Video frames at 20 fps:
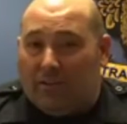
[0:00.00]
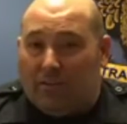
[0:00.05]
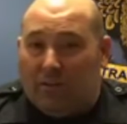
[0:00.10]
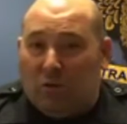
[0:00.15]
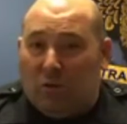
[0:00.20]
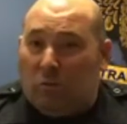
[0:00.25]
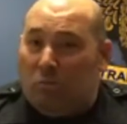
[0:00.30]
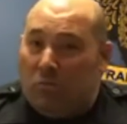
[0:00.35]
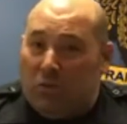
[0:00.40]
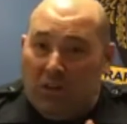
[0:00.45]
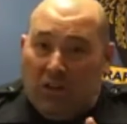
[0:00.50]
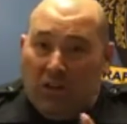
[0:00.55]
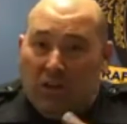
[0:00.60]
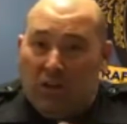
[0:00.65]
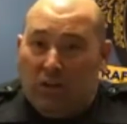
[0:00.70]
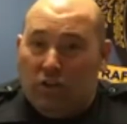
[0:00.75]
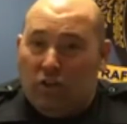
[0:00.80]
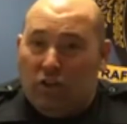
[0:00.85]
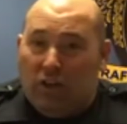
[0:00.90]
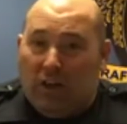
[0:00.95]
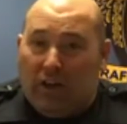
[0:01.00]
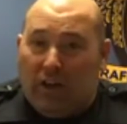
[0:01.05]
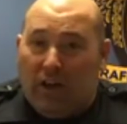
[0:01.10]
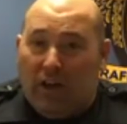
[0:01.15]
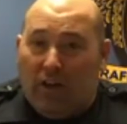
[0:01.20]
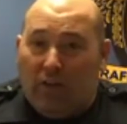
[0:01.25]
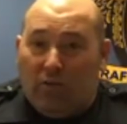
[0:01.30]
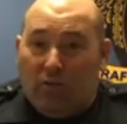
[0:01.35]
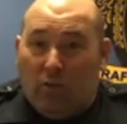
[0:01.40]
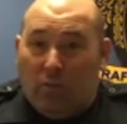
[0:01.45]
So check it
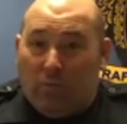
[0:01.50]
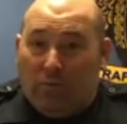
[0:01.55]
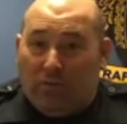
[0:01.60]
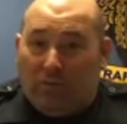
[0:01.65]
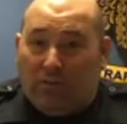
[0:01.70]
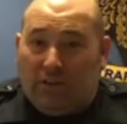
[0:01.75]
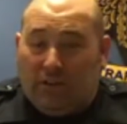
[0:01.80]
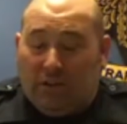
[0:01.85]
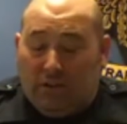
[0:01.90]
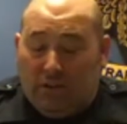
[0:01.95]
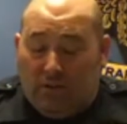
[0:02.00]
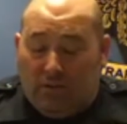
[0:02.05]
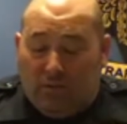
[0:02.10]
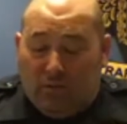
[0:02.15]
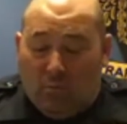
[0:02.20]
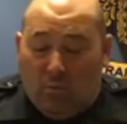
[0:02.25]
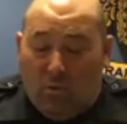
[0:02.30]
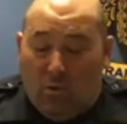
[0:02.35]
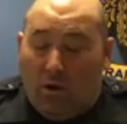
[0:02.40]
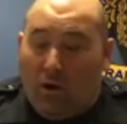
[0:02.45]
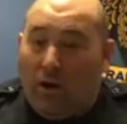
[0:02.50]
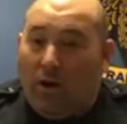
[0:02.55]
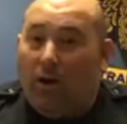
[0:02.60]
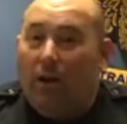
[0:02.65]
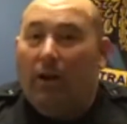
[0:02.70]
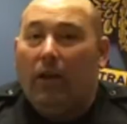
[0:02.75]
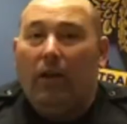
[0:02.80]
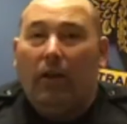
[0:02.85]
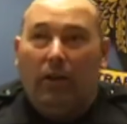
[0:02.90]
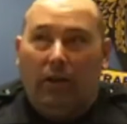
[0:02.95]
out. Hope to see you there for more.
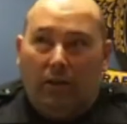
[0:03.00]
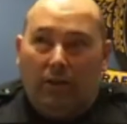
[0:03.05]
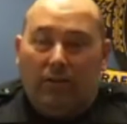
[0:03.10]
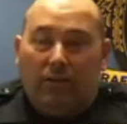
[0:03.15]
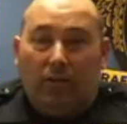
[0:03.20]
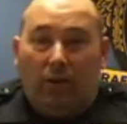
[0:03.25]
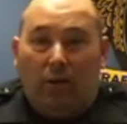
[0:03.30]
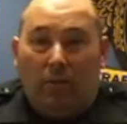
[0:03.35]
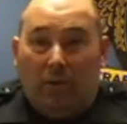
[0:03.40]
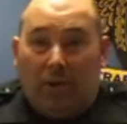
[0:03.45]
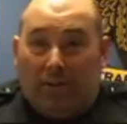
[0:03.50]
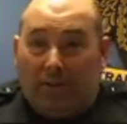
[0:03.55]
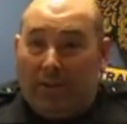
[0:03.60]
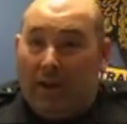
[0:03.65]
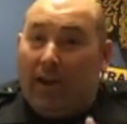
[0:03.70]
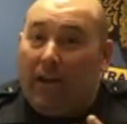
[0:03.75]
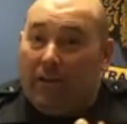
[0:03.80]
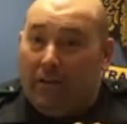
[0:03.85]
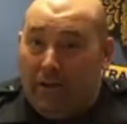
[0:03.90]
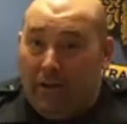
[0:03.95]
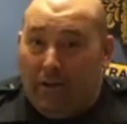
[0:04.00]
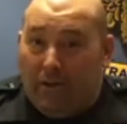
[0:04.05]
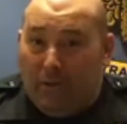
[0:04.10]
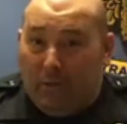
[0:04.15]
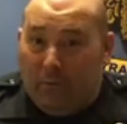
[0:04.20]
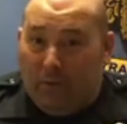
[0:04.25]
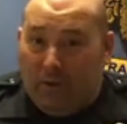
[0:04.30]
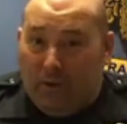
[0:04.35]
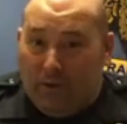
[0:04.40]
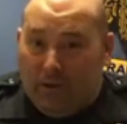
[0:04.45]
Sorry about that. Now let
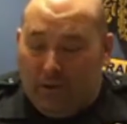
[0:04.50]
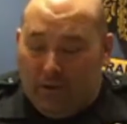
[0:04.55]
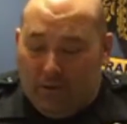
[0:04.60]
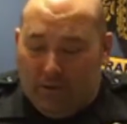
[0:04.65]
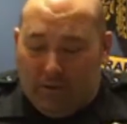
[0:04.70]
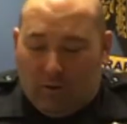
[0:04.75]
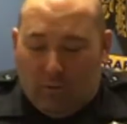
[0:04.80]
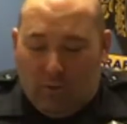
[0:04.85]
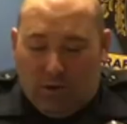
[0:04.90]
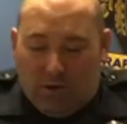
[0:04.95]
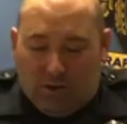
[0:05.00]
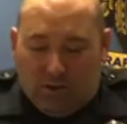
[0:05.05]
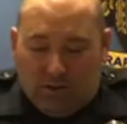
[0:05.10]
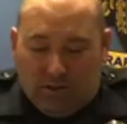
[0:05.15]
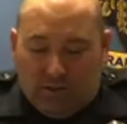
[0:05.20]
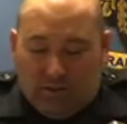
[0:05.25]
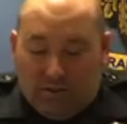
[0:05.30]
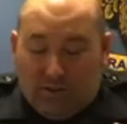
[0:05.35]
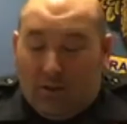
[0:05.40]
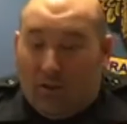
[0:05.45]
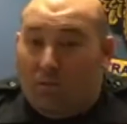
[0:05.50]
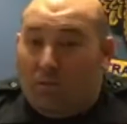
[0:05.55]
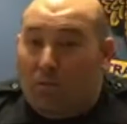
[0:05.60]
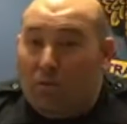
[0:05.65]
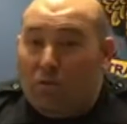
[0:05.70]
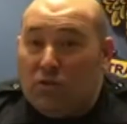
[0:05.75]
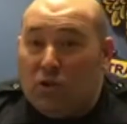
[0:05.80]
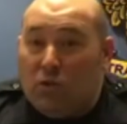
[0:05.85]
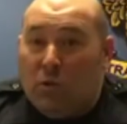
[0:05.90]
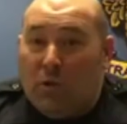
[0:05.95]
me get into the questions. Our
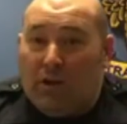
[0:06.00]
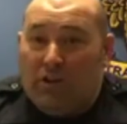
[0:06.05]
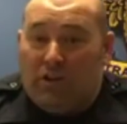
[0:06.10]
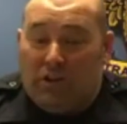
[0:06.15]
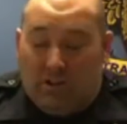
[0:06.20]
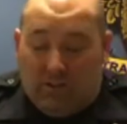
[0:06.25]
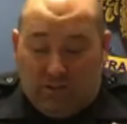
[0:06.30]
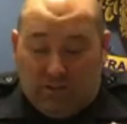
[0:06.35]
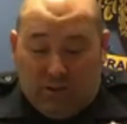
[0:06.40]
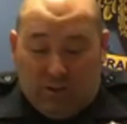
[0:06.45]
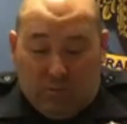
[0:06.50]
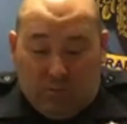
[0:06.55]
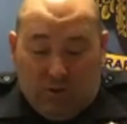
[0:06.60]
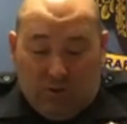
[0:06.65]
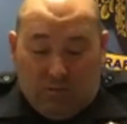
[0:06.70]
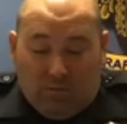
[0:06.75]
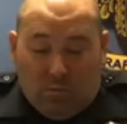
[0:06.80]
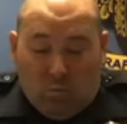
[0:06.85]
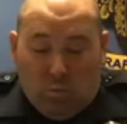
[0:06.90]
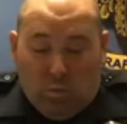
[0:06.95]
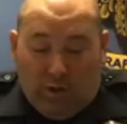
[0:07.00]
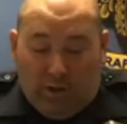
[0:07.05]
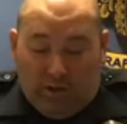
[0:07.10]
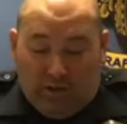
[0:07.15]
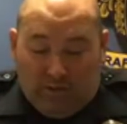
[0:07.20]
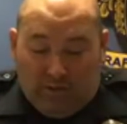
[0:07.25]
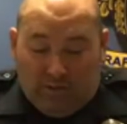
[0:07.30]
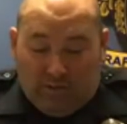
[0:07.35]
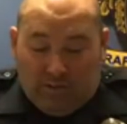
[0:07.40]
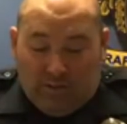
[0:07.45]
first question is going to be from
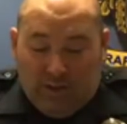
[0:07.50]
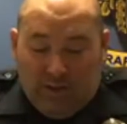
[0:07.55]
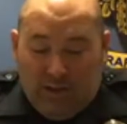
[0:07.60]
Willis.